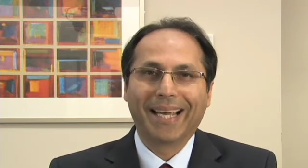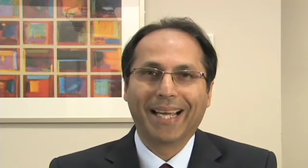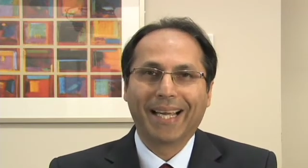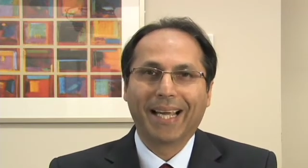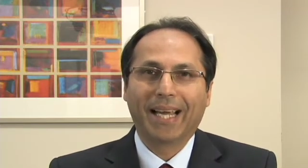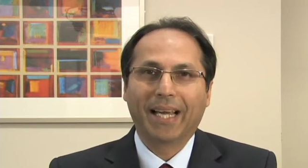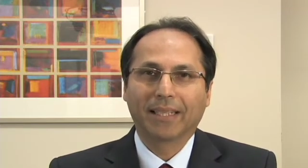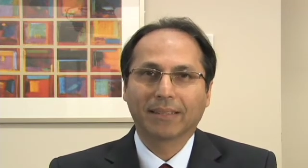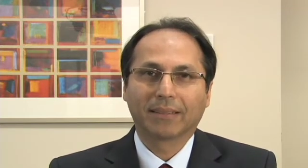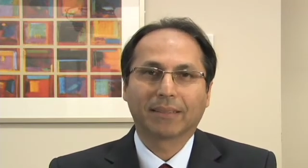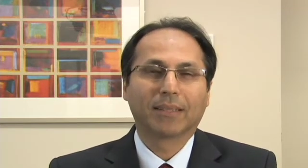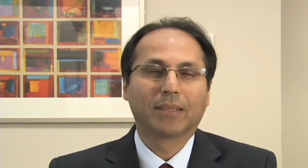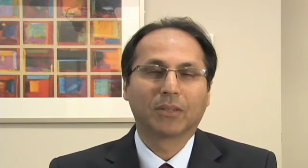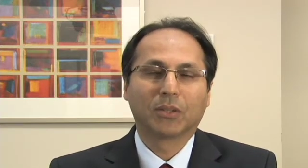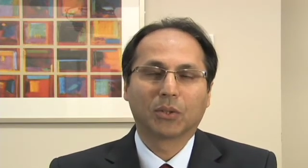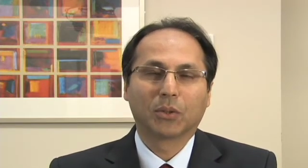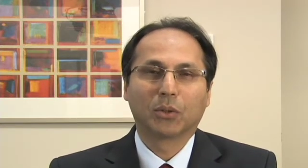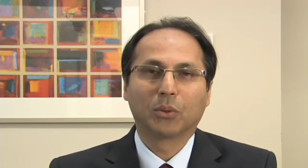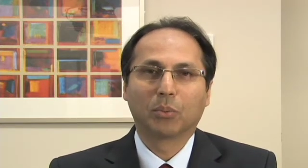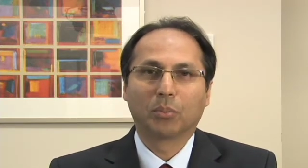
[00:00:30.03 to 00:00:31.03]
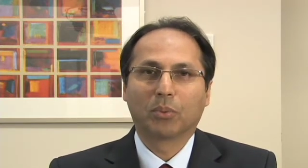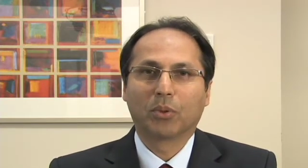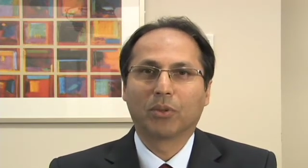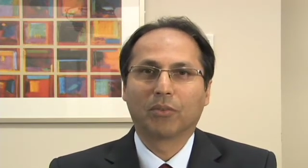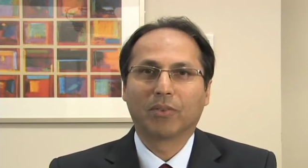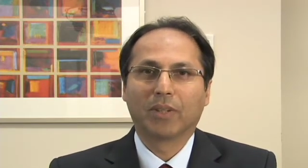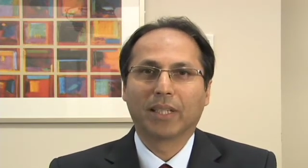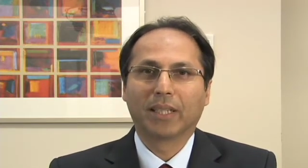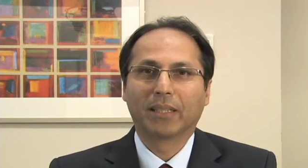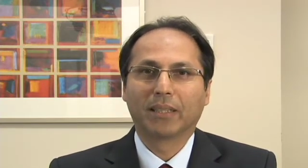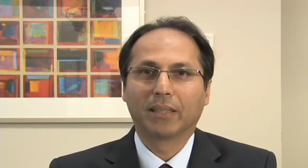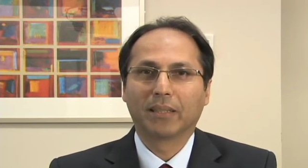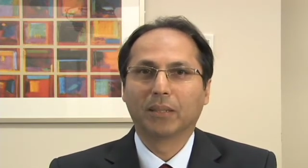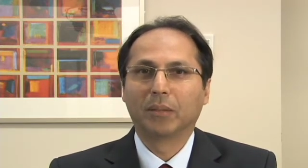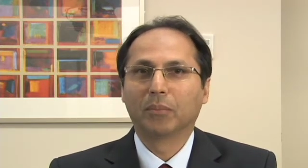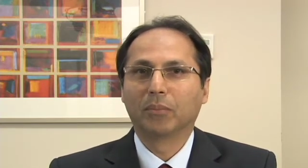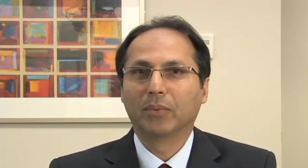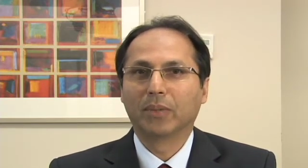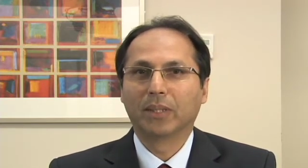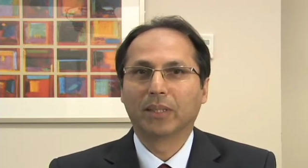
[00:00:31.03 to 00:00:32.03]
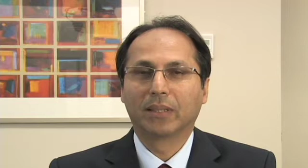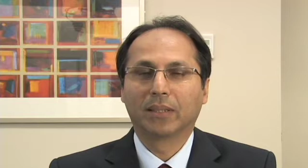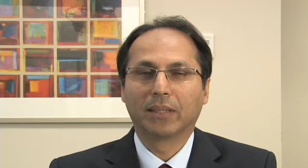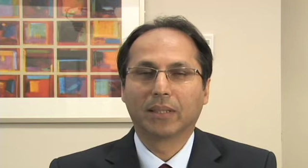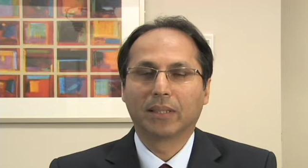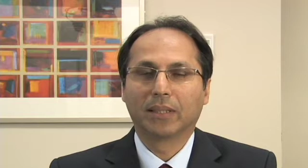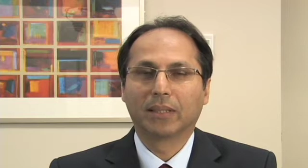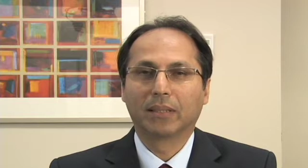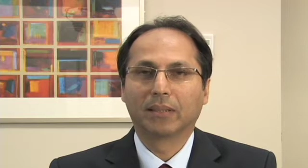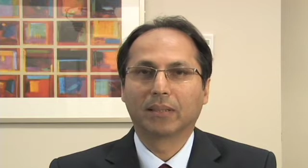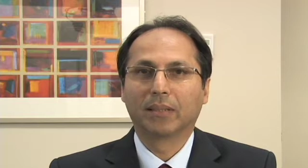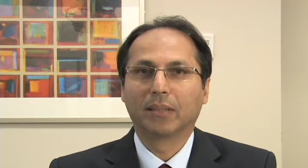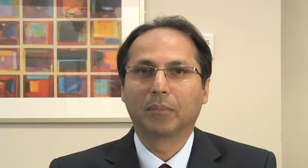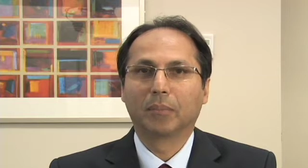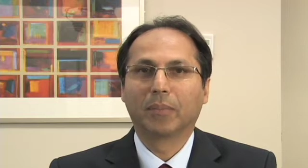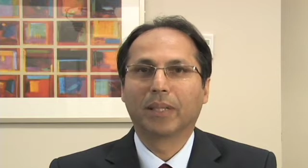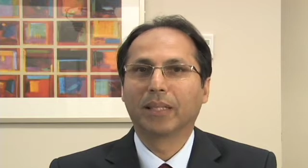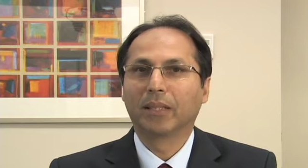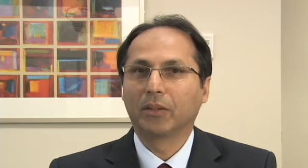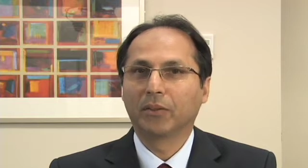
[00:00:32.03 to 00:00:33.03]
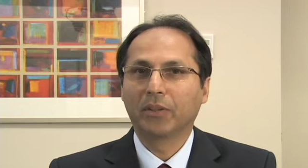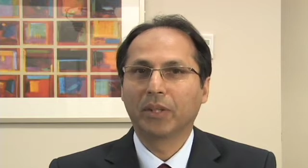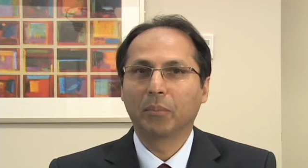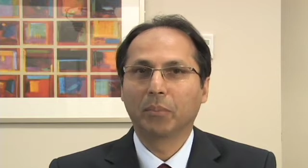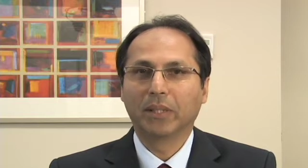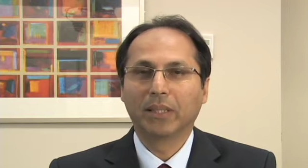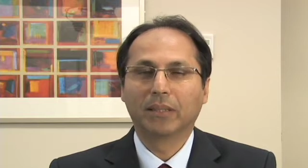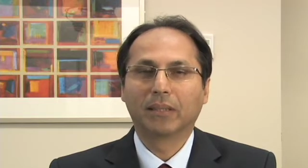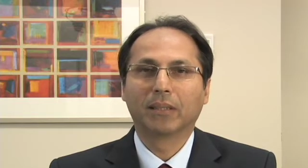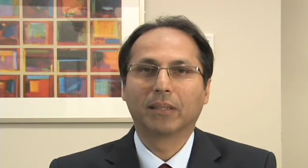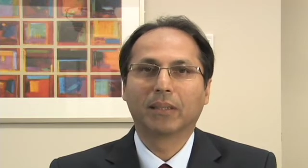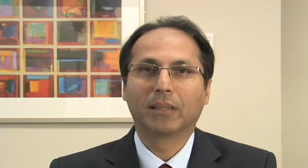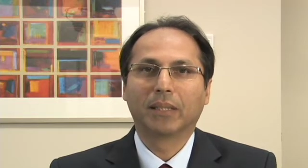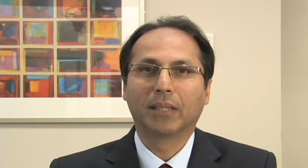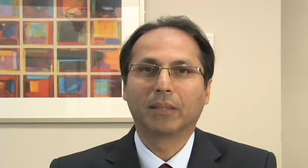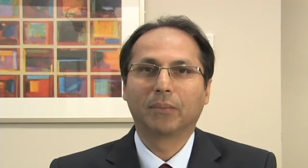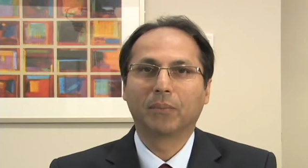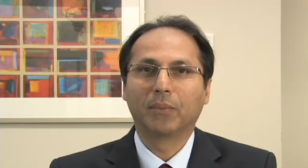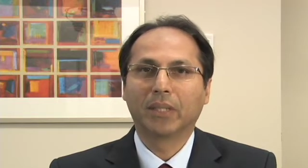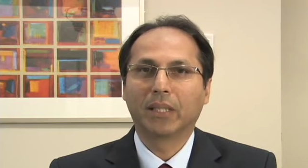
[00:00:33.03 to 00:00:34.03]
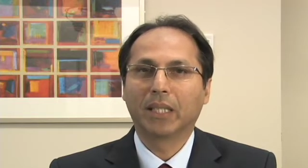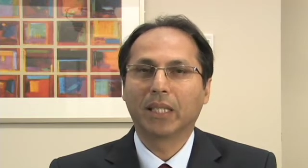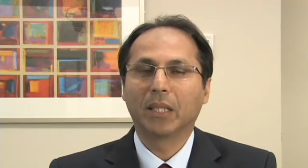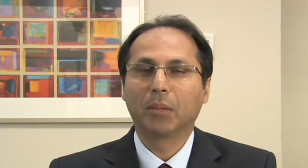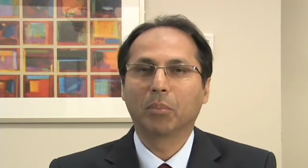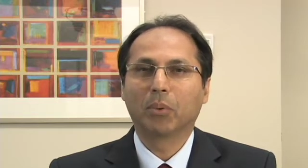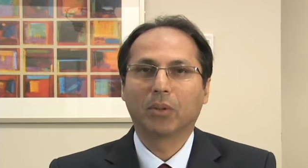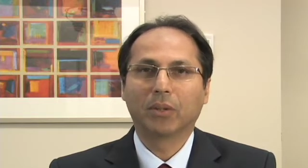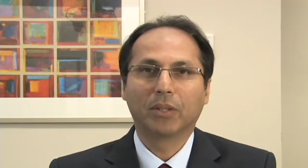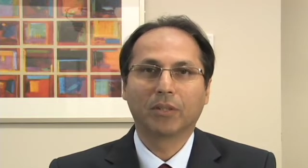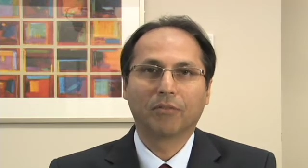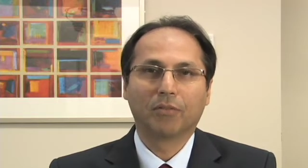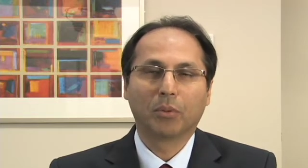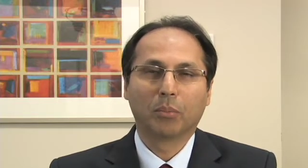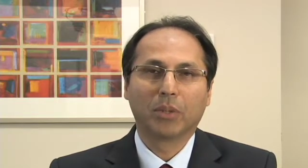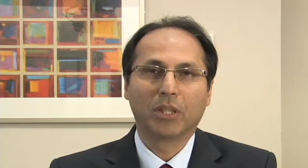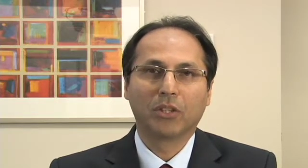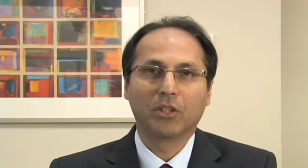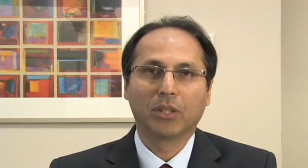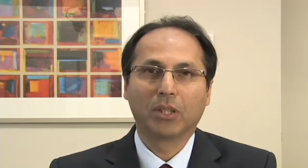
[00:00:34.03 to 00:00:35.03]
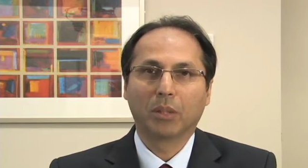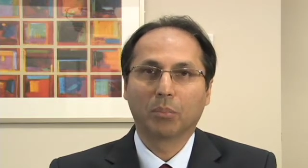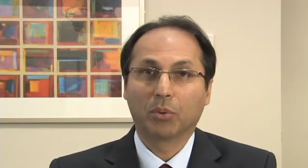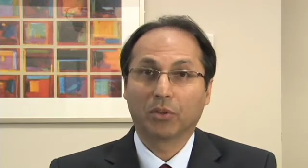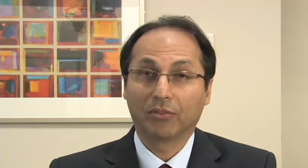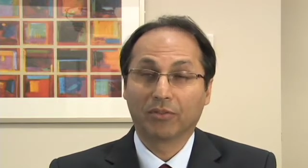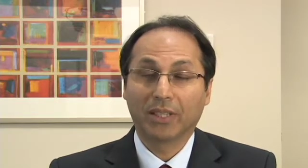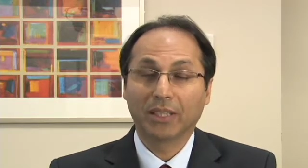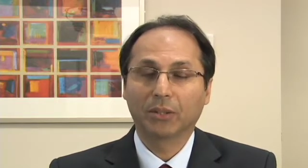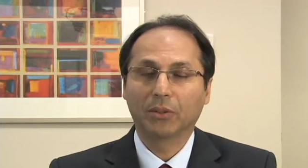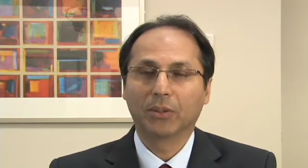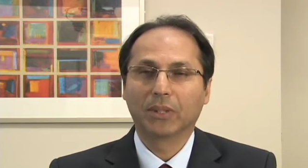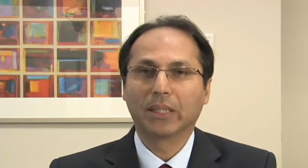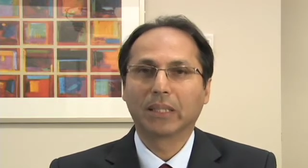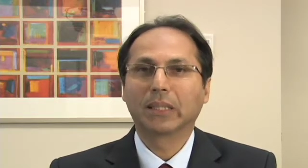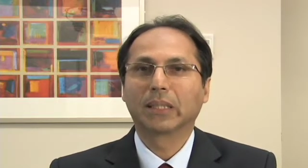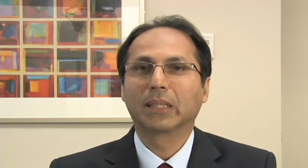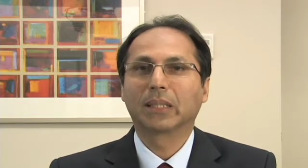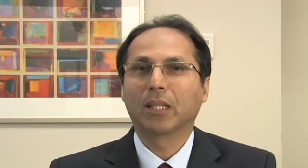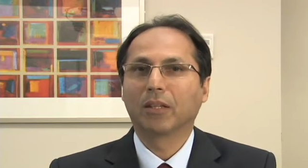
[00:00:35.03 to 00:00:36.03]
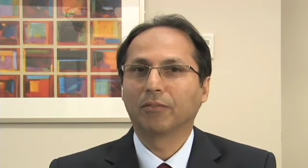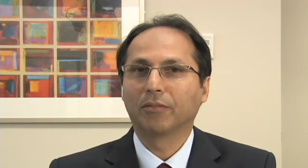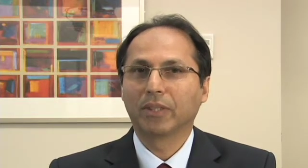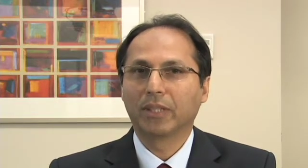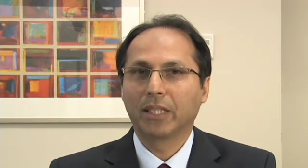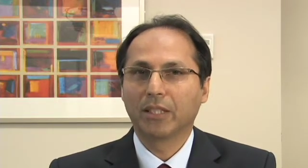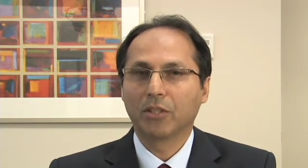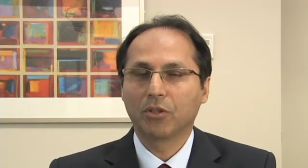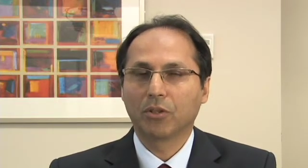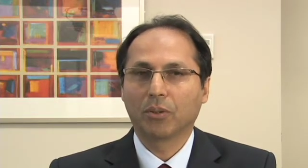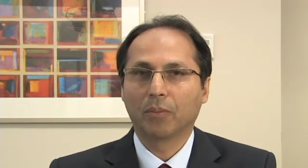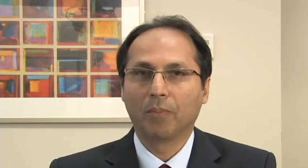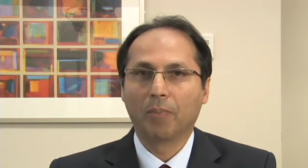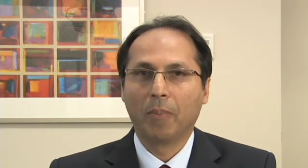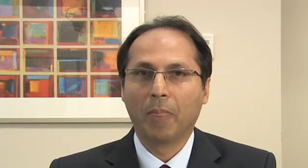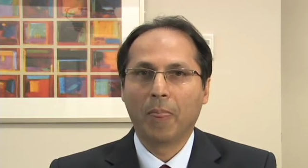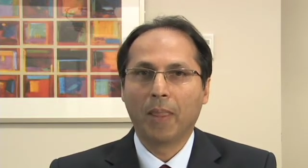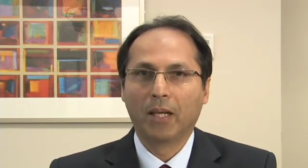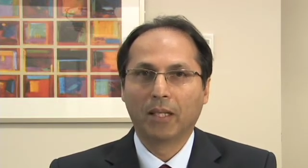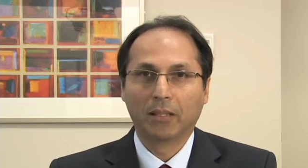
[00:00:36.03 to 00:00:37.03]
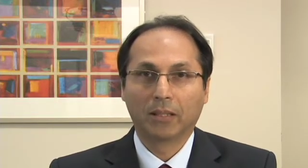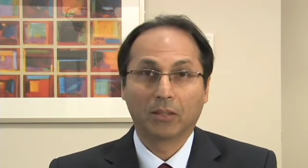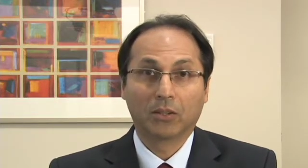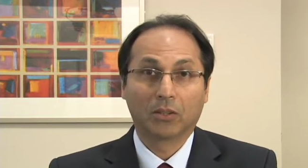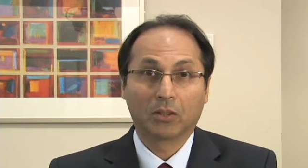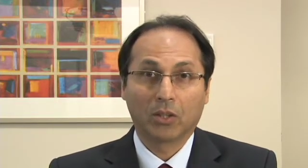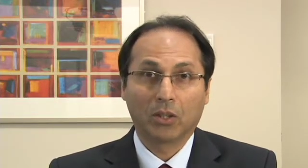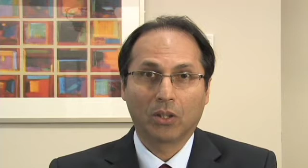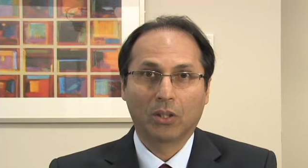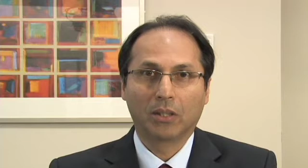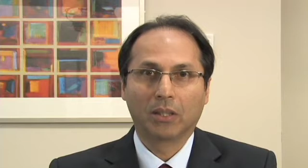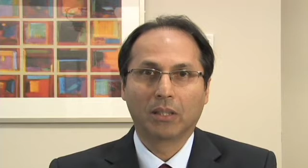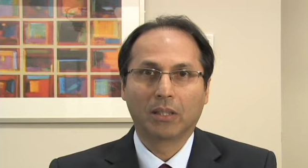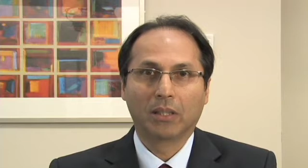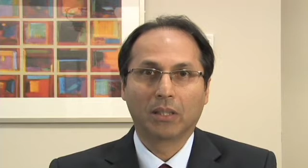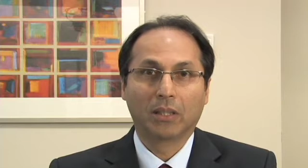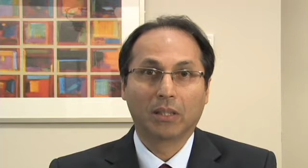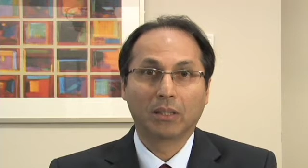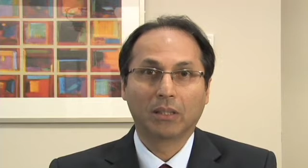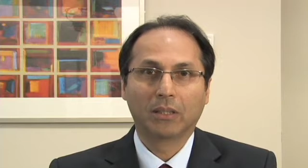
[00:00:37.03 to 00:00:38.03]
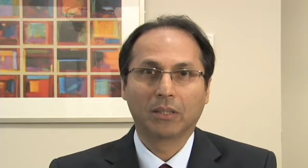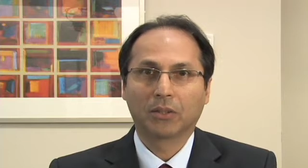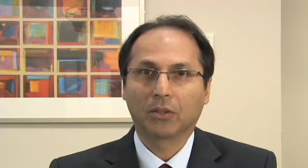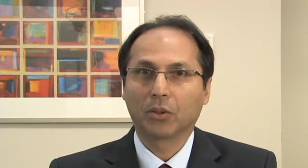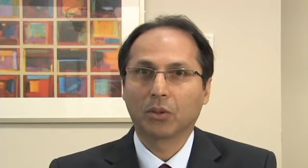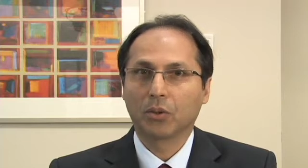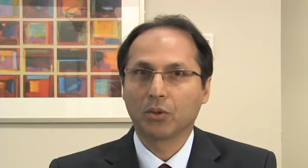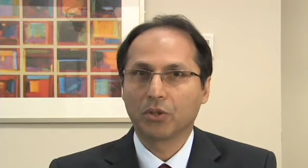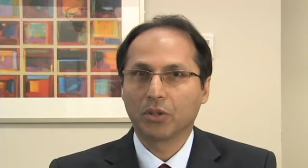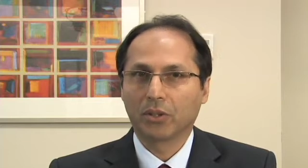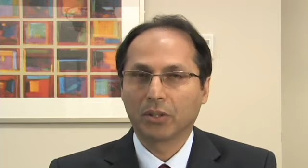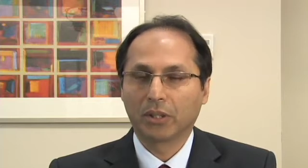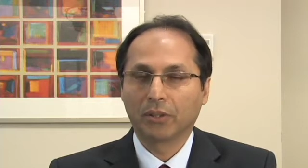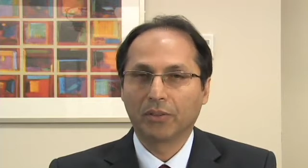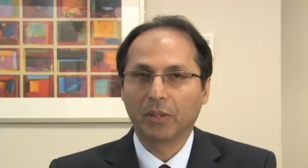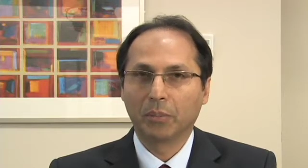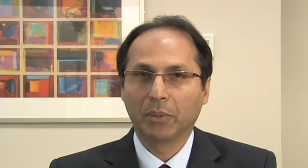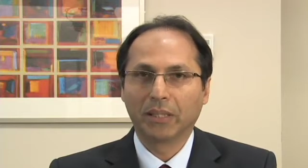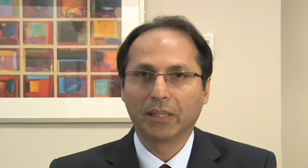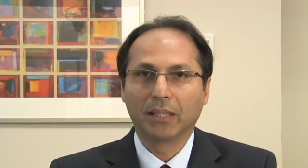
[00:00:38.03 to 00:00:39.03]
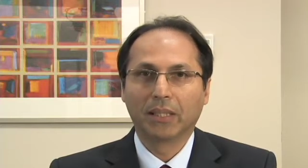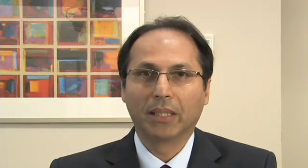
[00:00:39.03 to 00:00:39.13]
ask us to provide them with some agreement that we keep all the information they provide to us confidential. This is called a non-disclosure agreement.